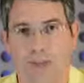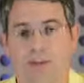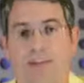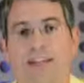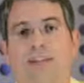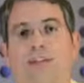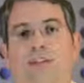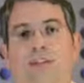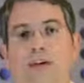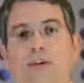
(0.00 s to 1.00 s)
which lets you
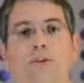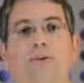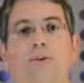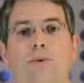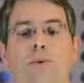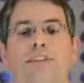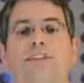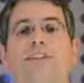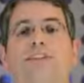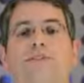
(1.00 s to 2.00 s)
tell Google
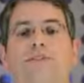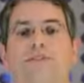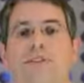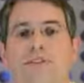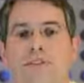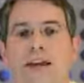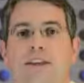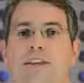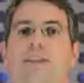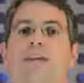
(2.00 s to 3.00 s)
which links to your site
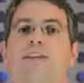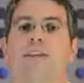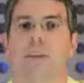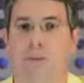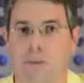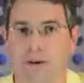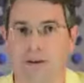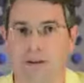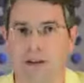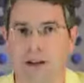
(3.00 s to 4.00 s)
you'd like to ignore.
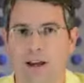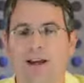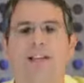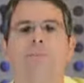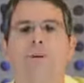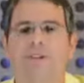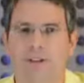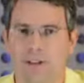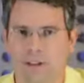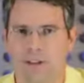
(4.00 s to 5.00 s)
Let me give
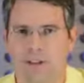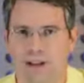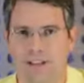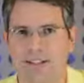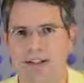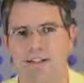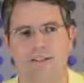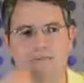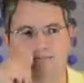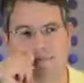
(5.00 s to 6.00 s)
you a little bit of
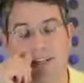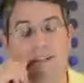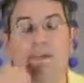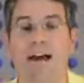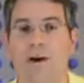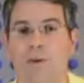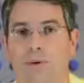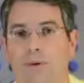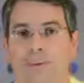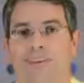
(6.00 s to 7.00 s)
context, tell you about how it
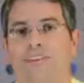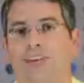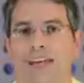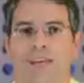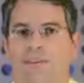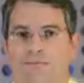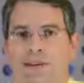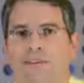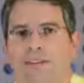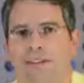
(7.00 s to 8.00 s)
works, and
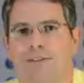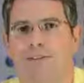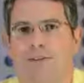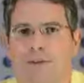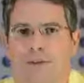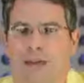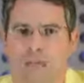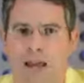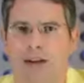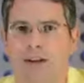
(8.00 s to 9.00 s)
basically fill you in on the
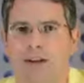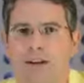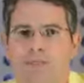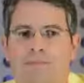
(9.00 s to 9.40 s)
background.